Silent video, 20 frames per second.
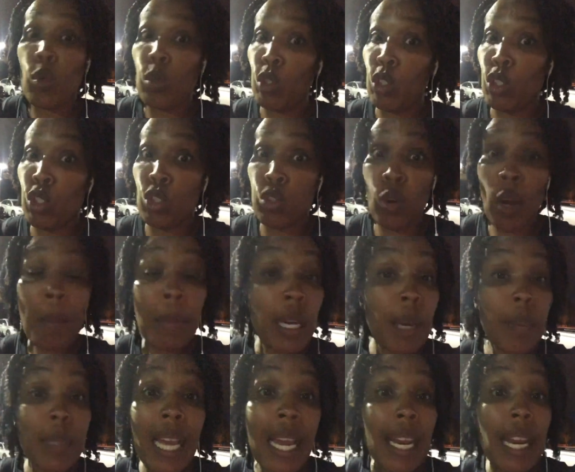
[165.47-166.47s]
drumming up
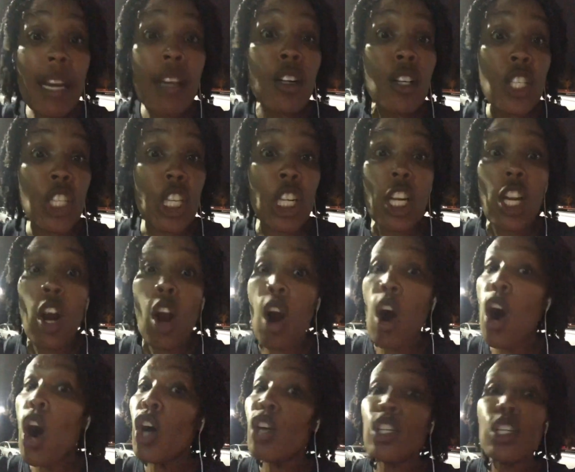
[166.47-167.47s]
that energy.
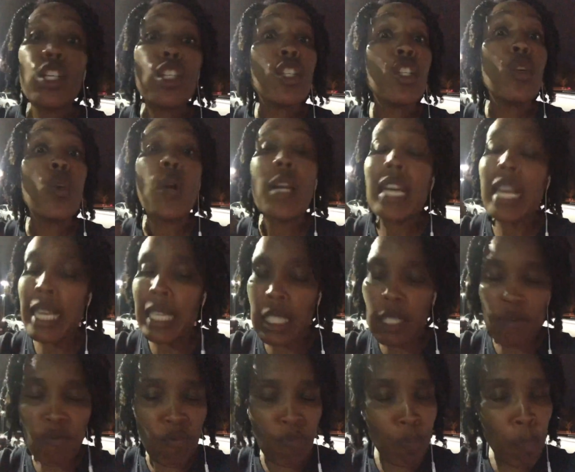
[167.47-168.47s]
All you're doing is
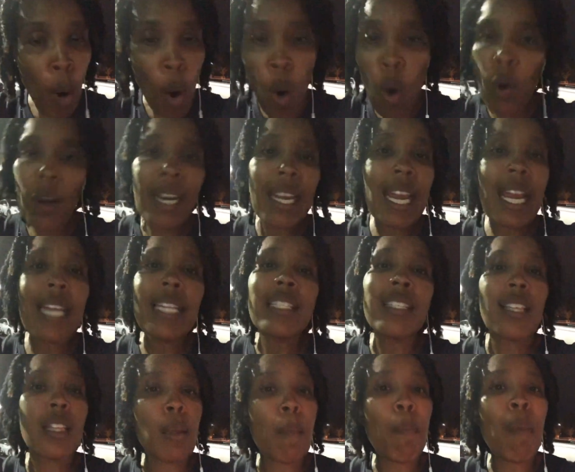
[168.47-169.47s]
pouring
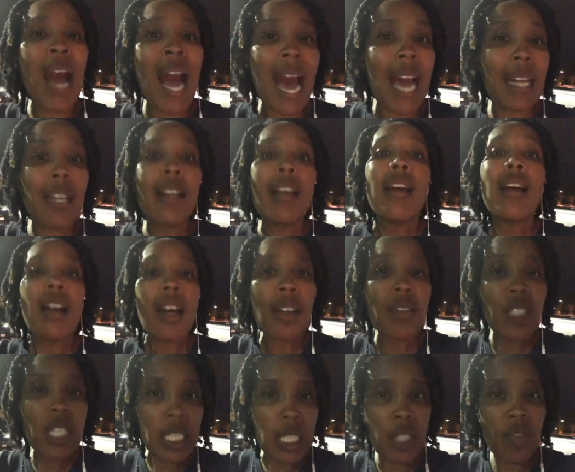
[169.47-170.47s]
into the pot of
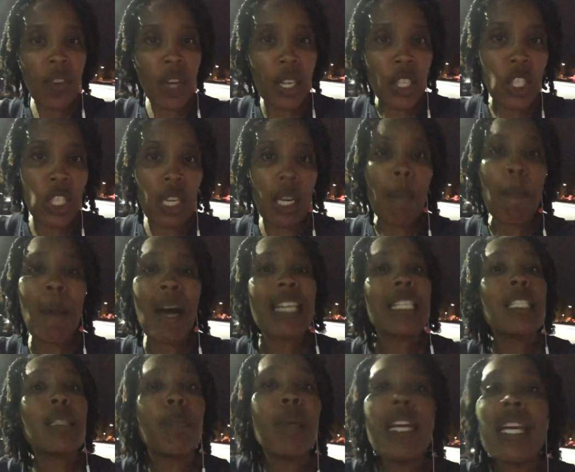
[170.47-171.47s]
dysfunction by
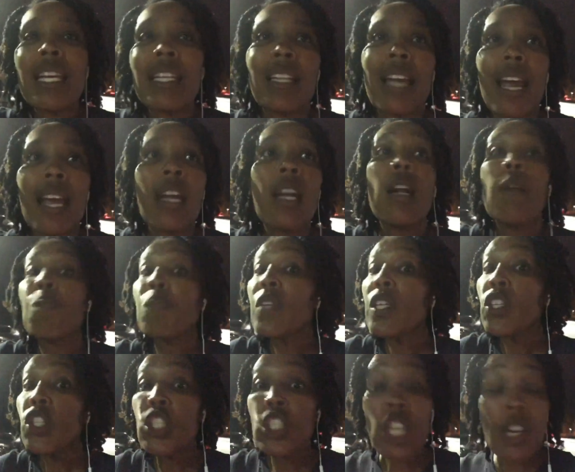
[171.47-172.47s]
speaking that.
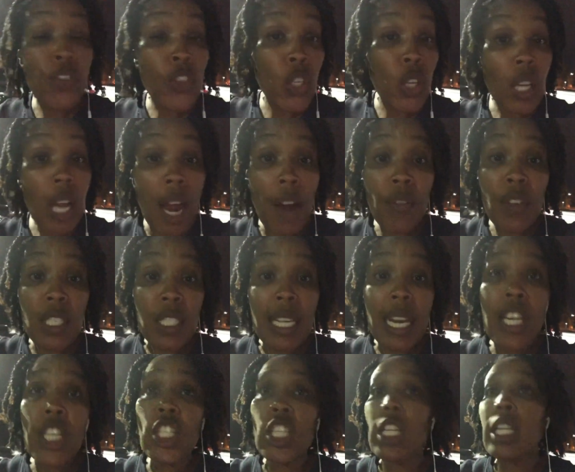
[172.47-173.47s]
Shift your
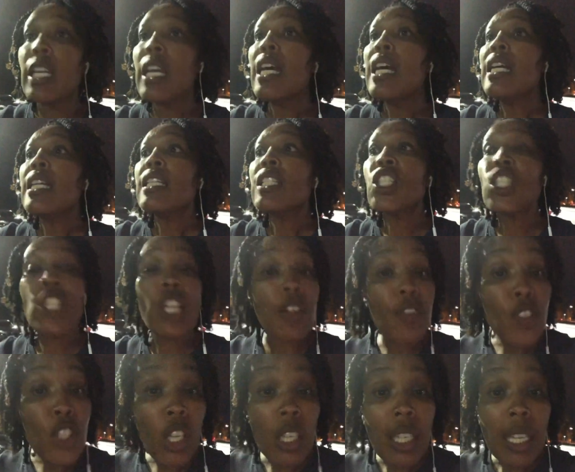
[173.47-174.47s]
conversation,
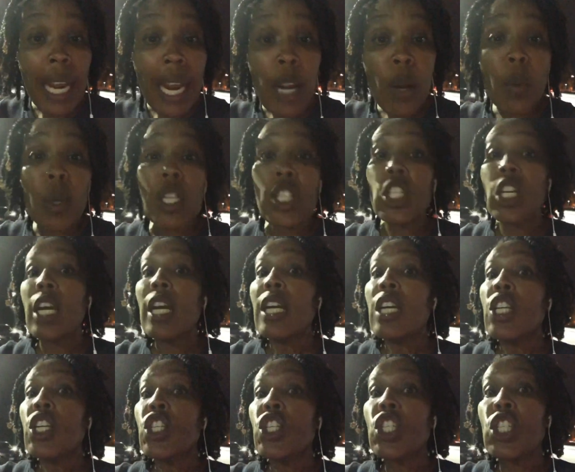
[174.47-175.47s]
shift your language,
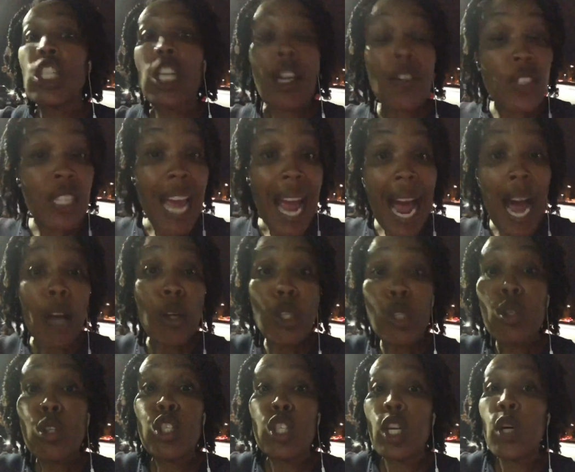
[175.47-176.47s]
shift how you
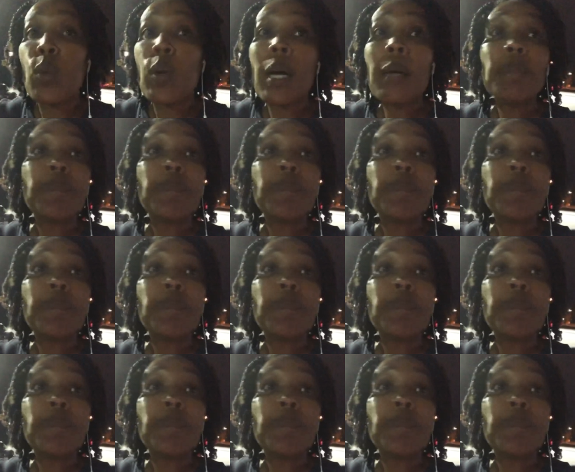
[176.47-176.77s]
show up,